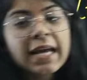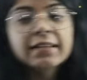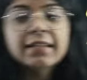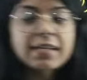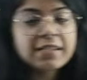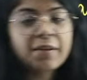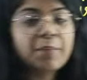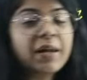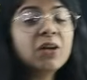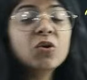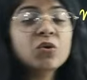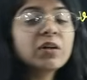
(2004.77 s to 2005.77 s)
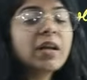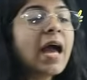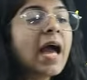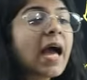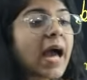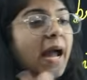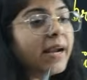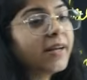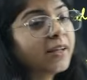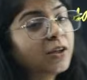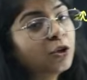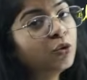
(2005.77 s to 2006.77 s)
There is a balloon
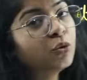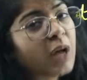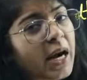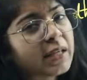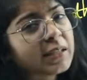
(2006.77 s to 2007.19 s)
and you at